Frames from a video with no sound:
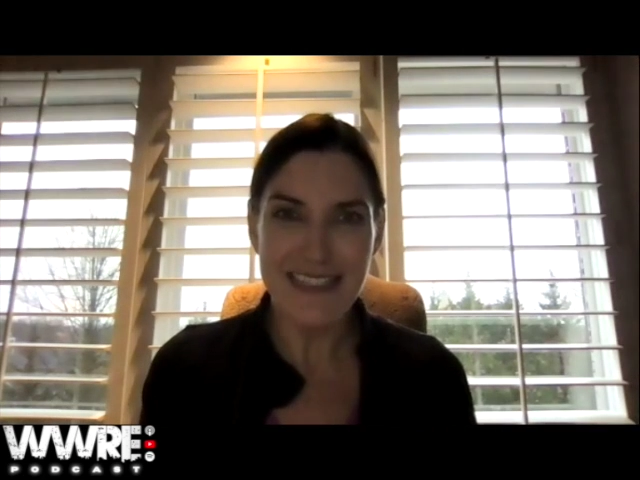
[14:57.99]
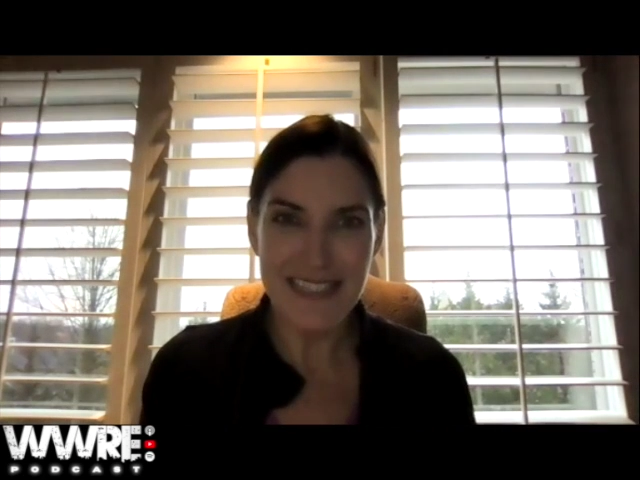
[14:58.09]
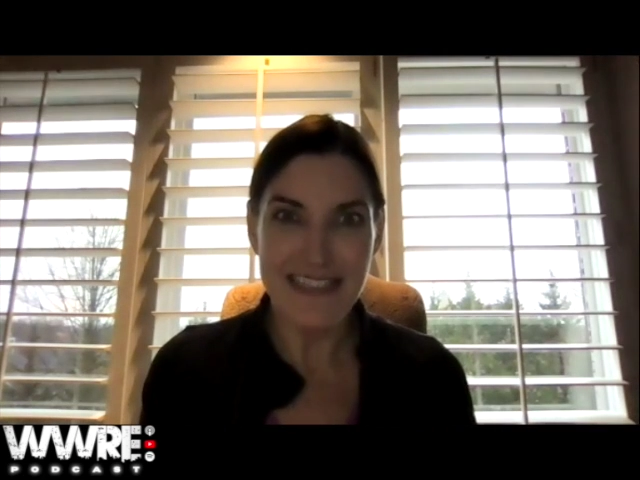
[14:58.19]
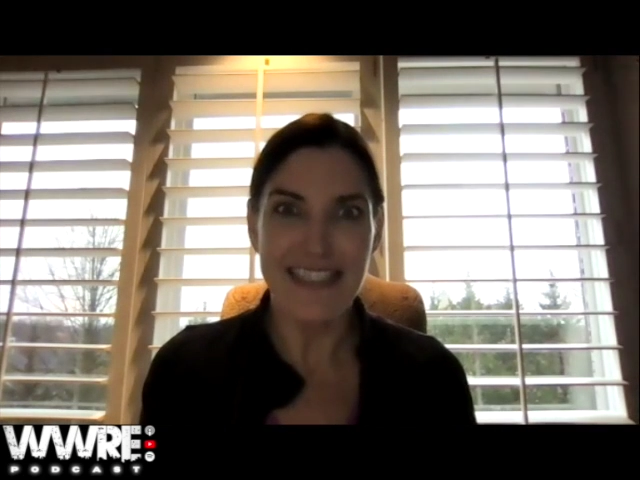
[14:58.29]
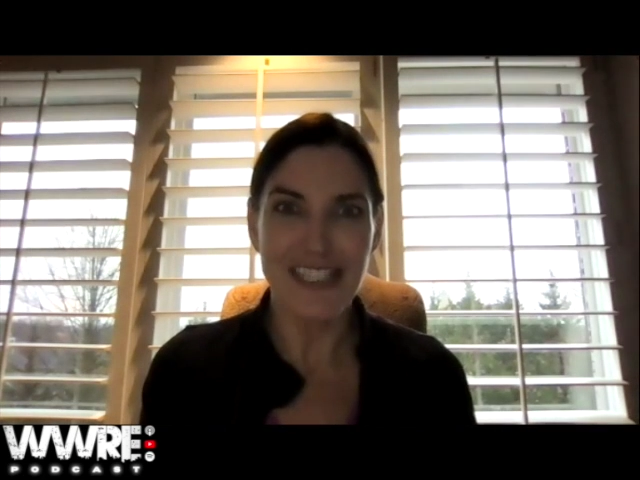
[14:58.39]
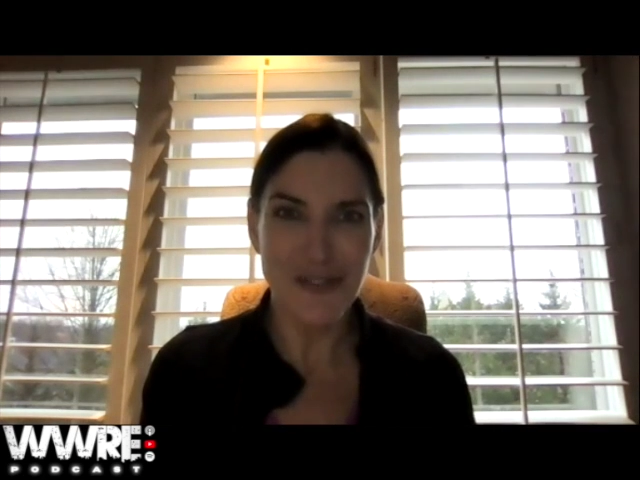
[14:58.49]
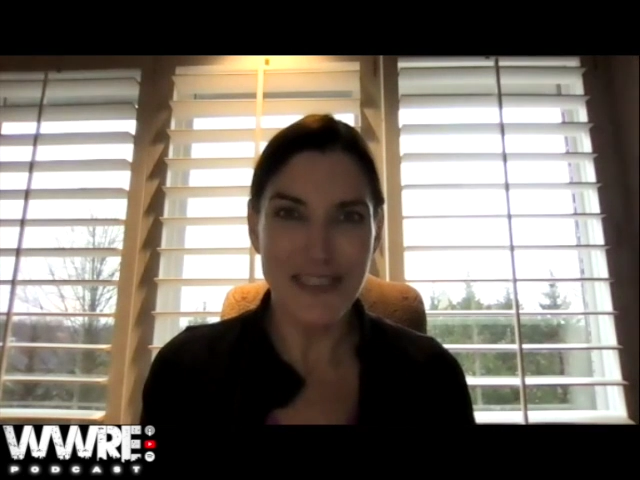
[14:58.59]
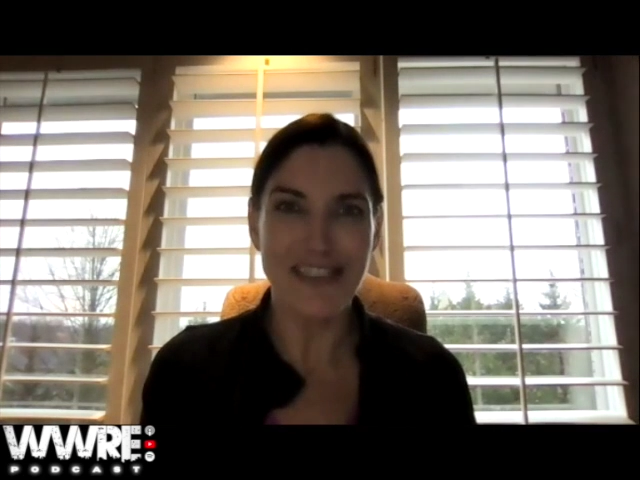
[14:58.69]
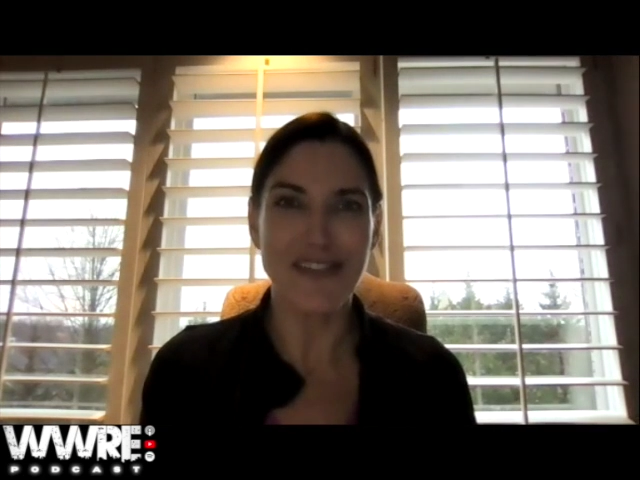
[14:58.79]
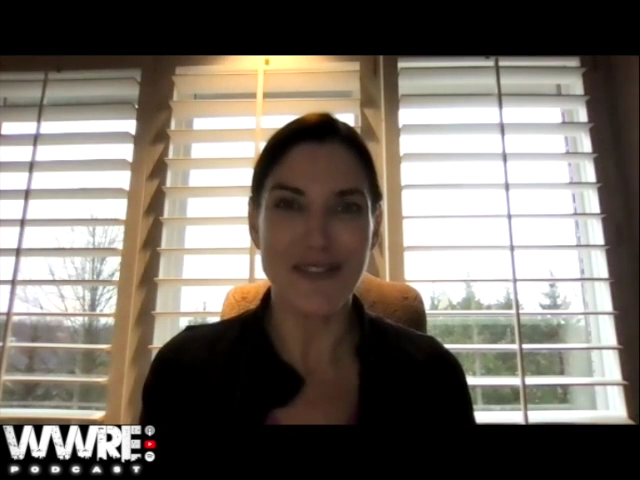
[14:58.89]
continuing to
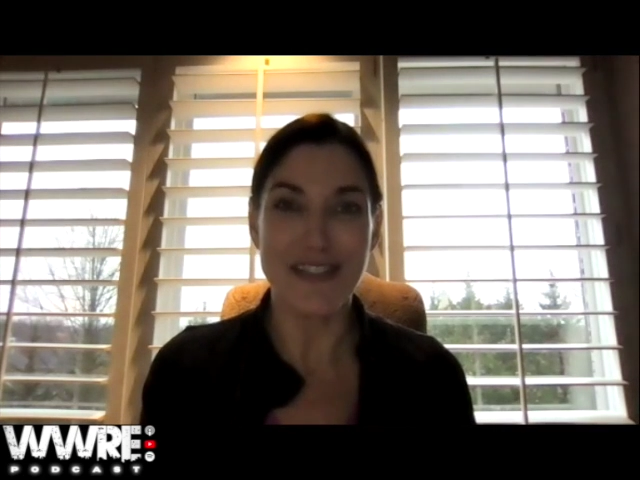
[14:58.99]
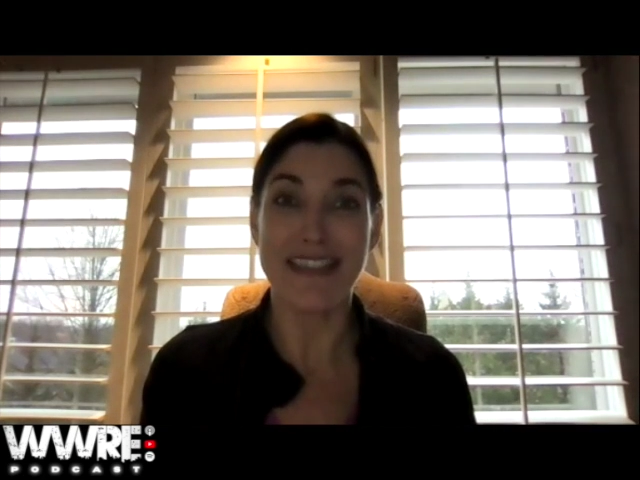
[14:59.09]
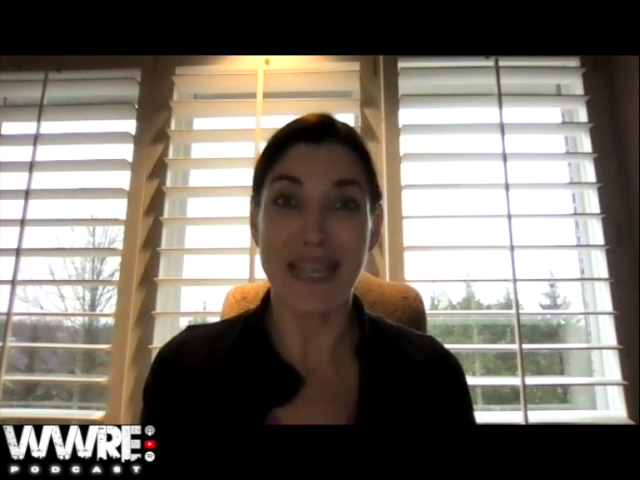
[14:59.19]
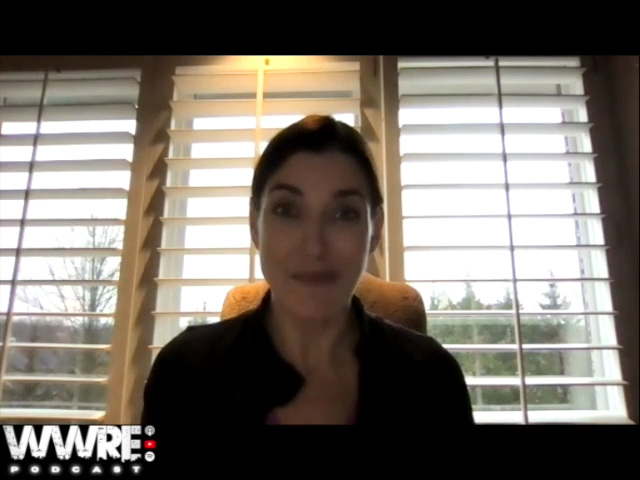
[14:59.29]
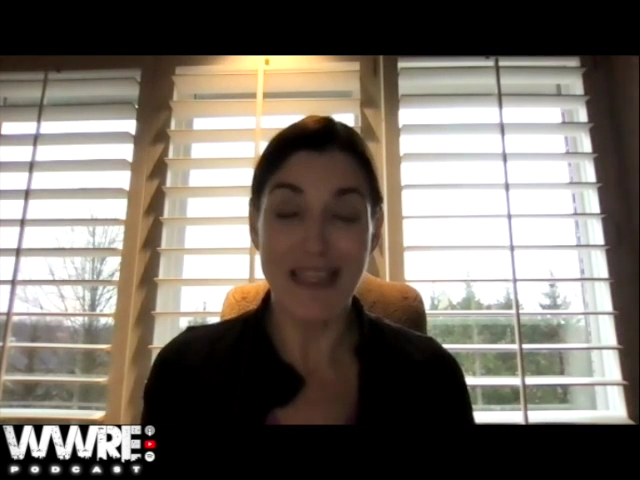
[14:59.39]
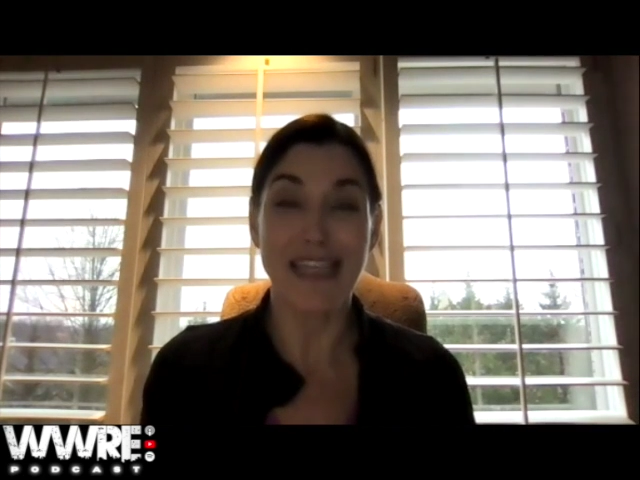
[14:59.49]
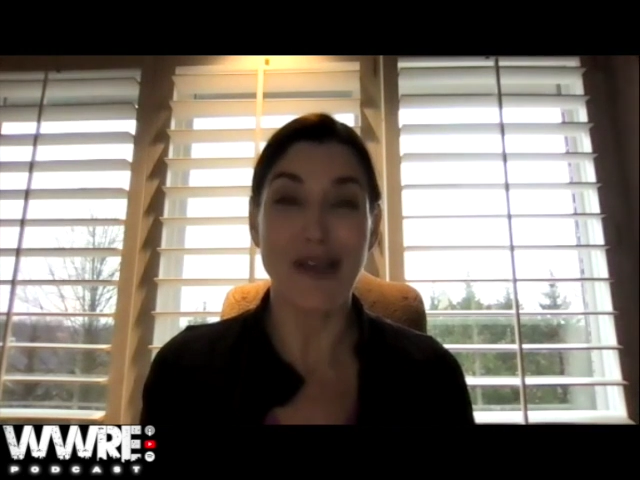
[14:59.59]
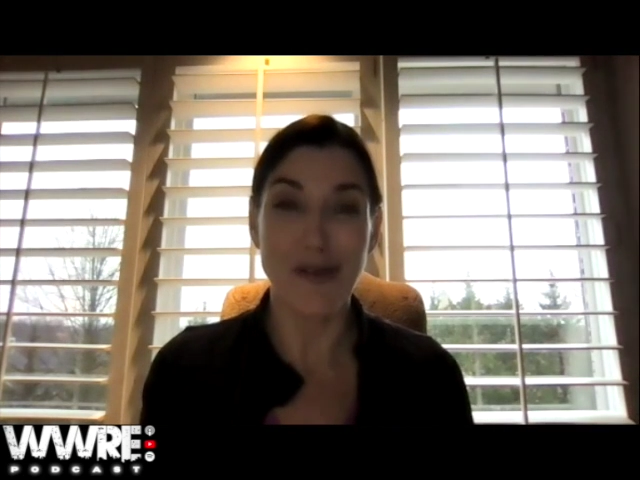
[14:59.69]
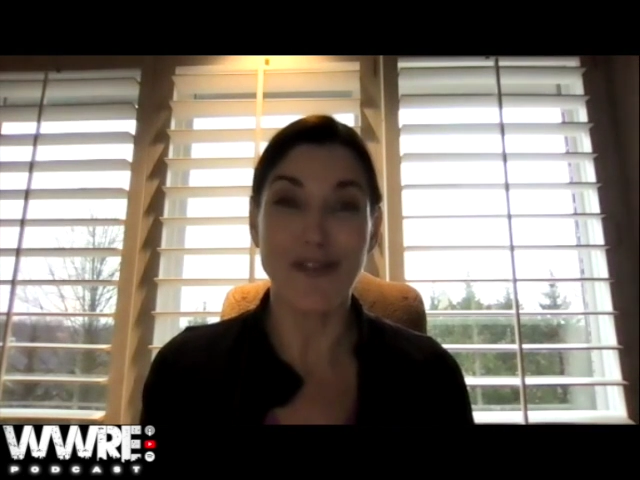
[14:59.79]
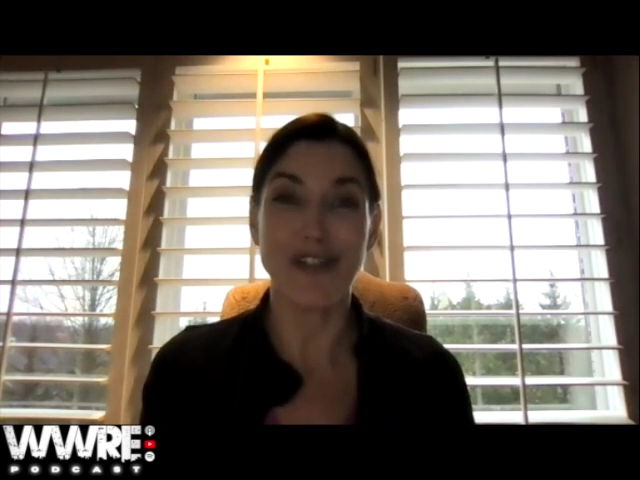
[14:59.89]
do the same thing over and